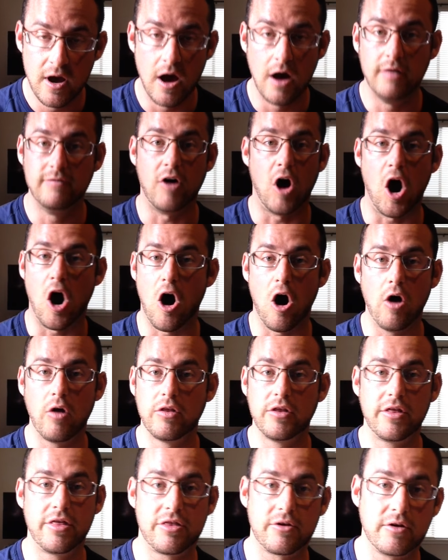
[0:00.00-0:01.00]
of all
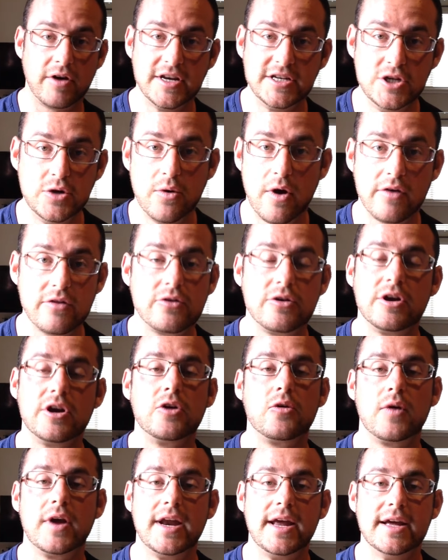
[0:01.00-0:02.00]
the 32 other
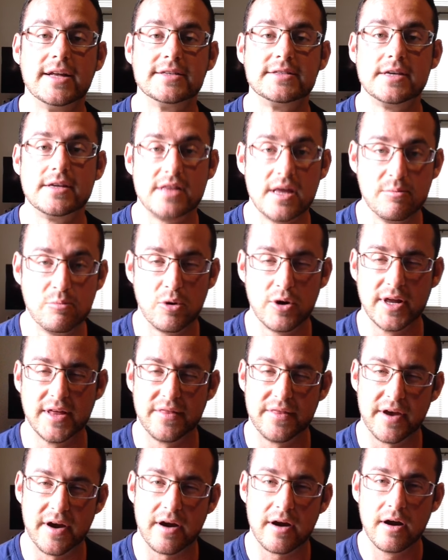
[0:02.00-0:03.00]
ingredients that they put
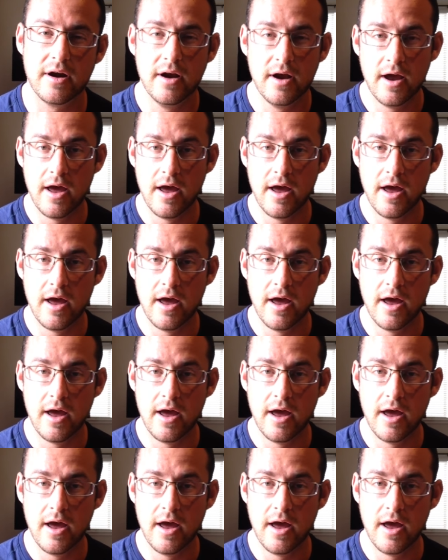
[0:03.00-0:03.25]
in there.